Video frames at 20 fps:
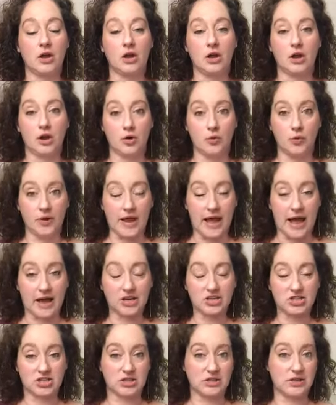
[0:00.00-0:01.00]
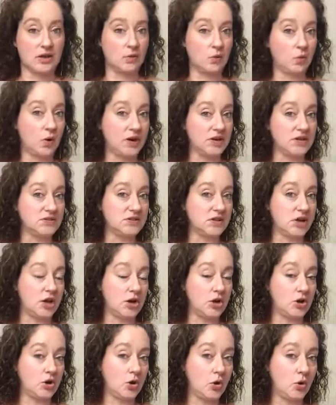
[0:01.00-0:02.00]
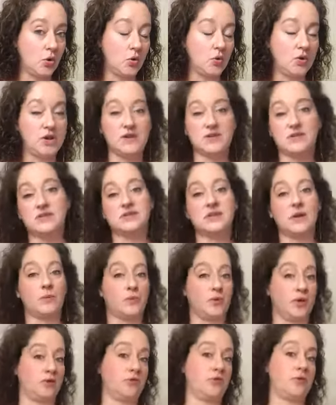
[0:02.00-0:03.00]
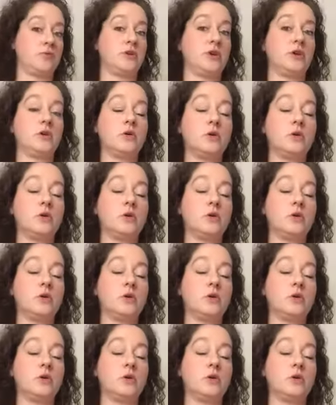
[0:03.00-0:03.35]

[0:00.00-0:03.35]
a reaction that what is unknown is separate from you.